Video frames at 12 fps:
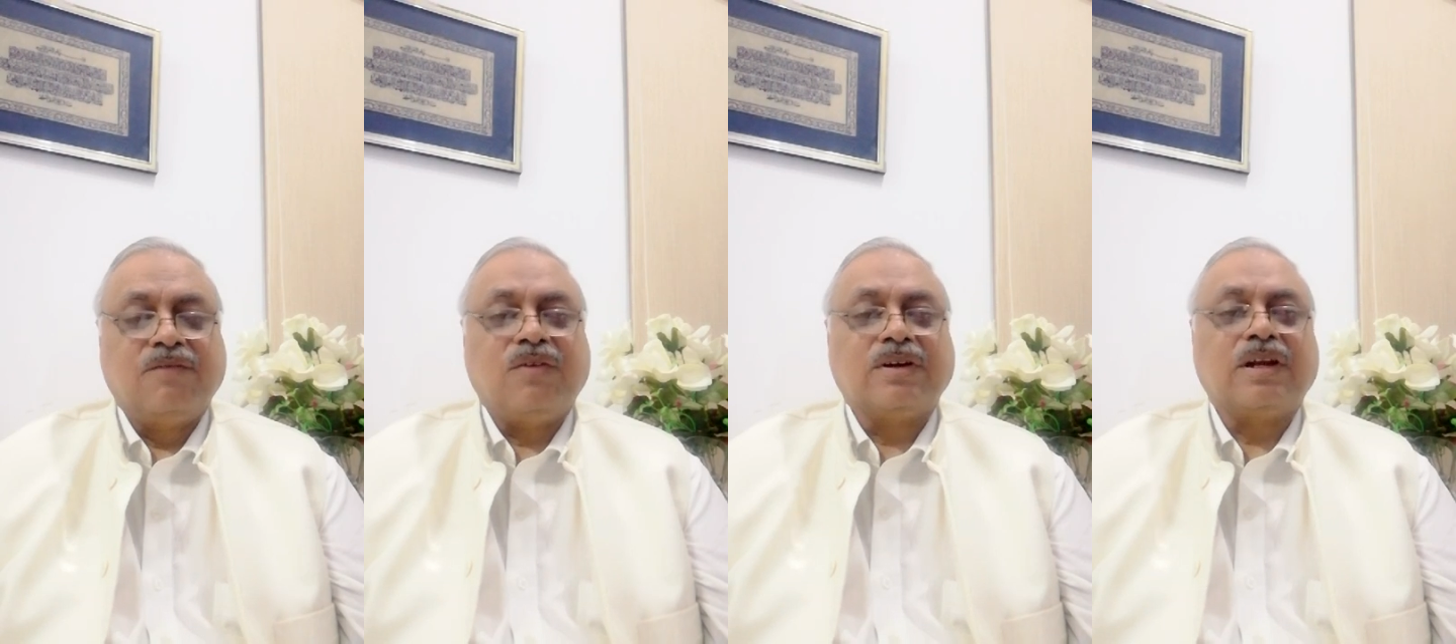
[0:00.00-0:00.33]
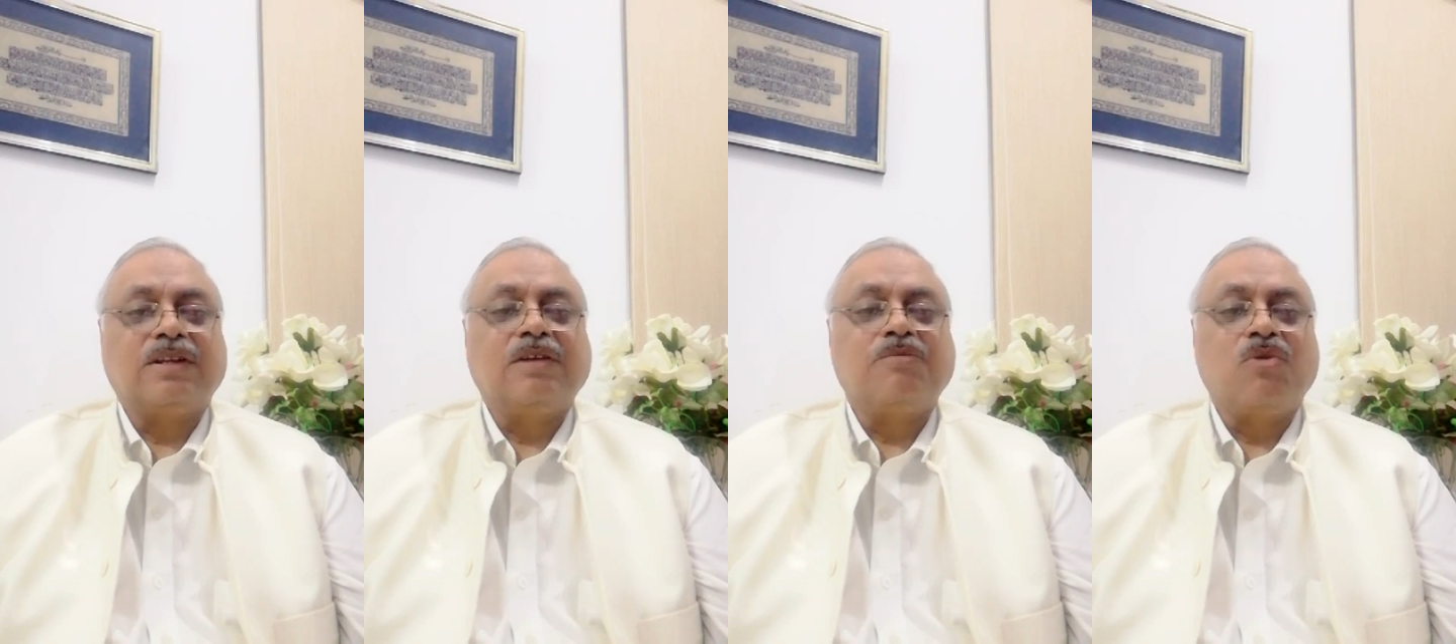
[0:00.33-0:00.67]
what
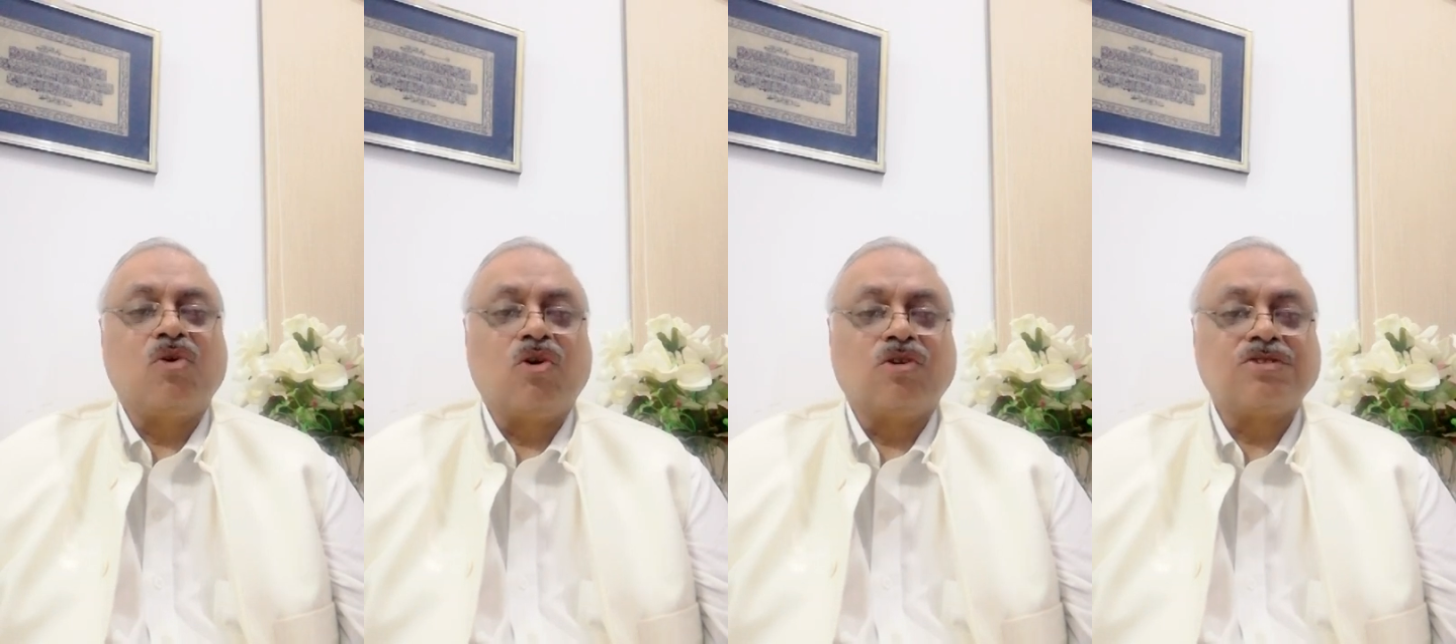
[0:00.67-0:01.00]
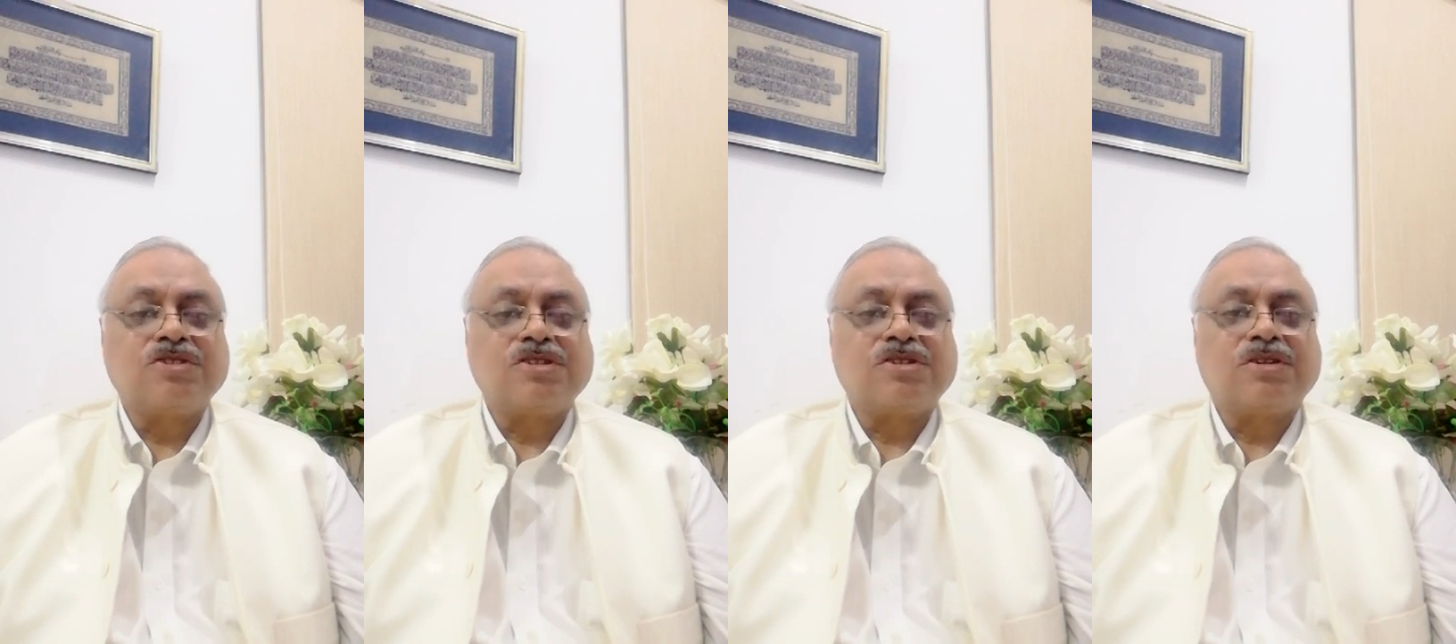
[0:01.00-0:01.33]
are the
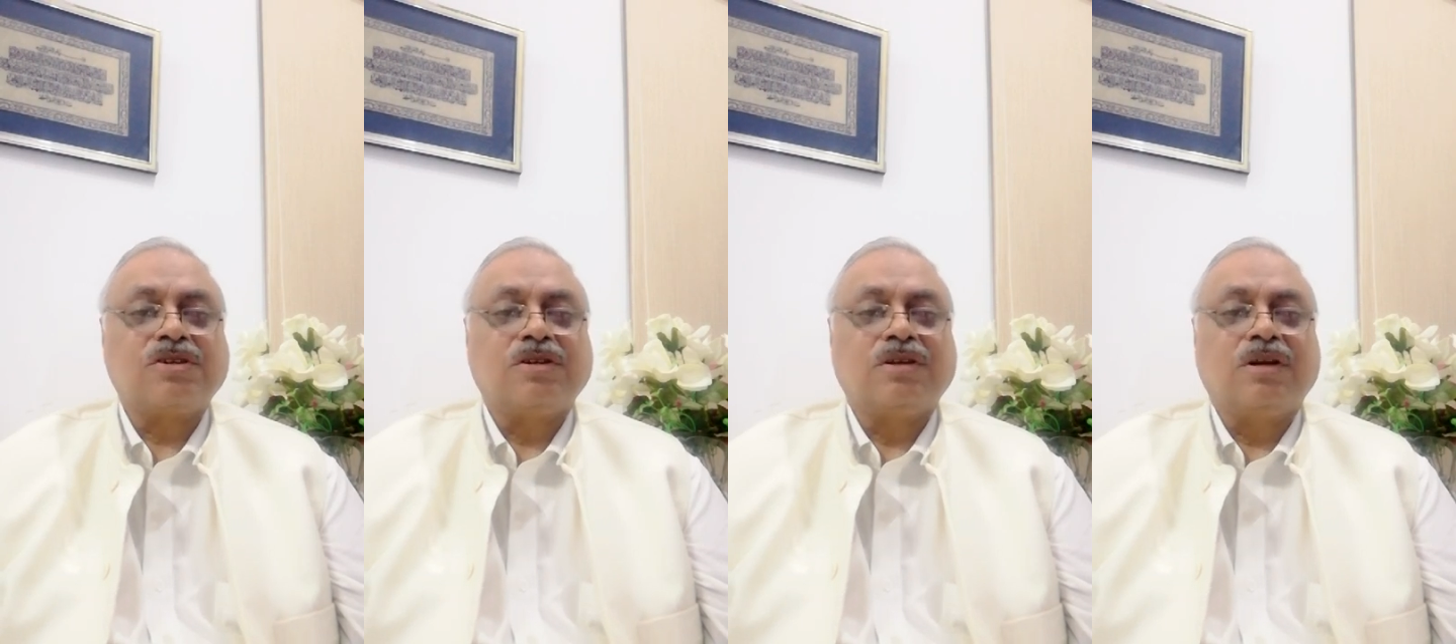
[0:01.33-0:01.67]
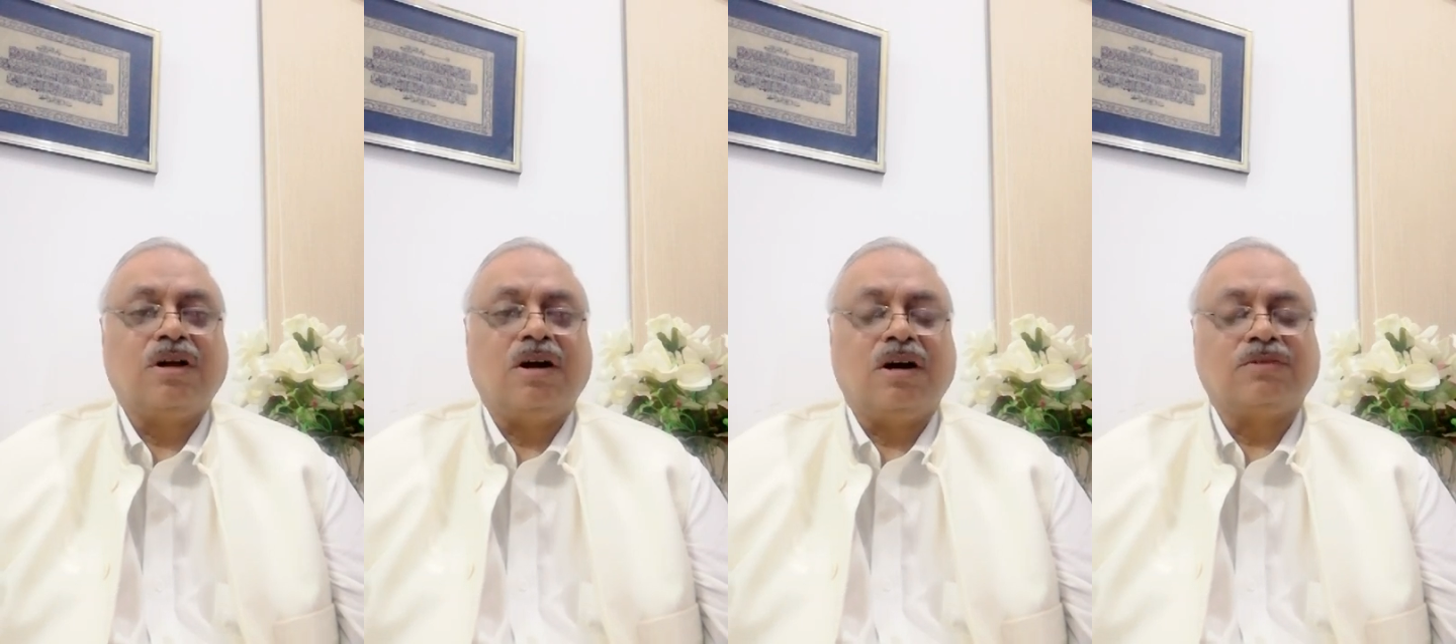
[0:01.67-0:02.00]
modes
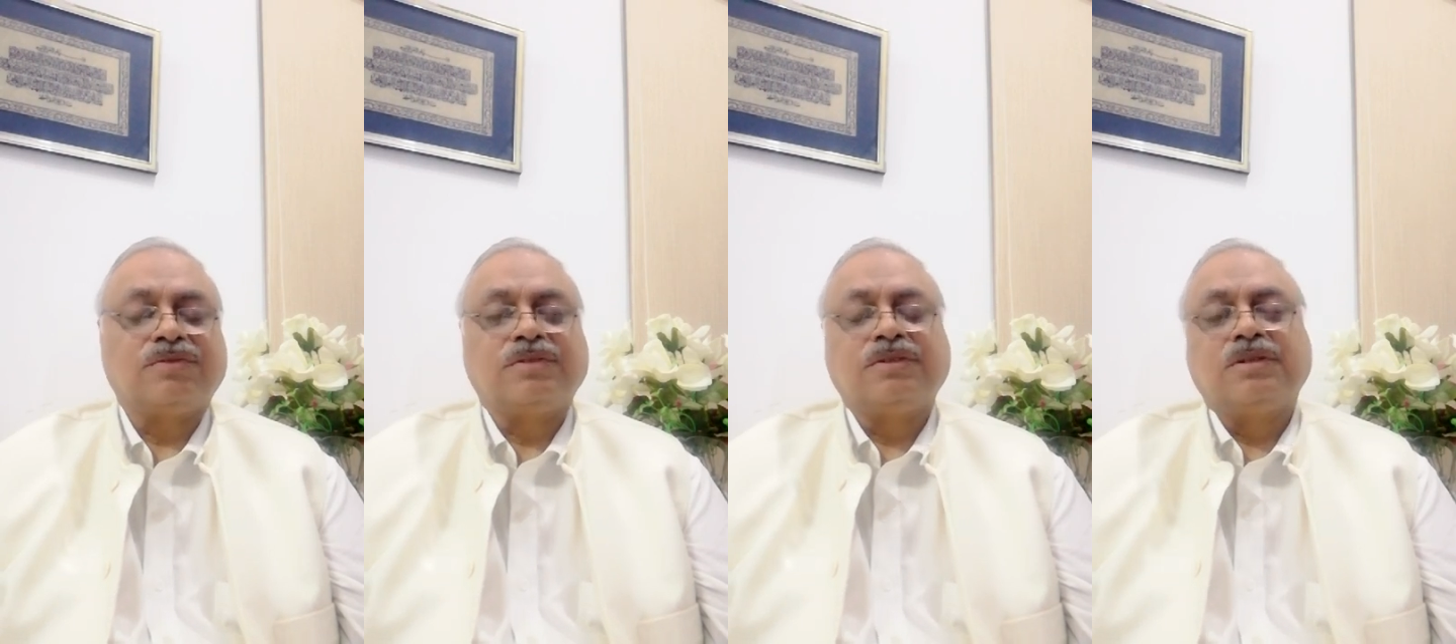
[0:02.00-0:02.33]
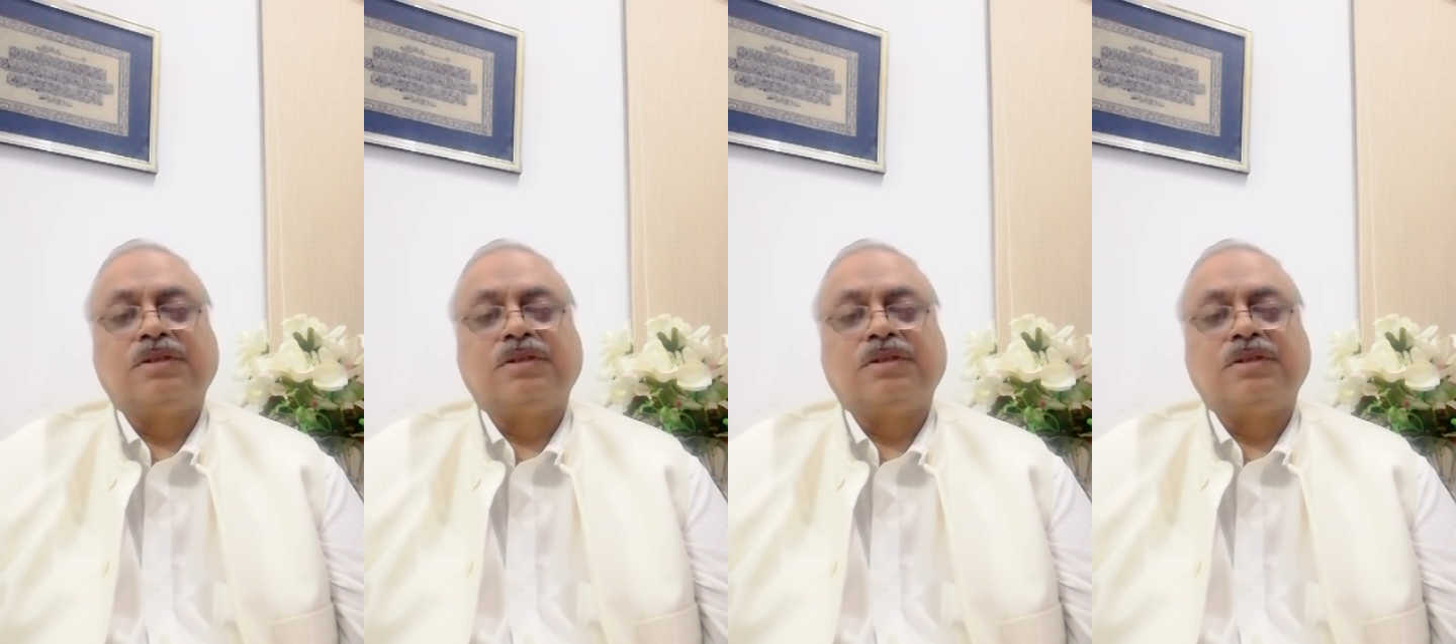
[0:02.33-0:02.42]
of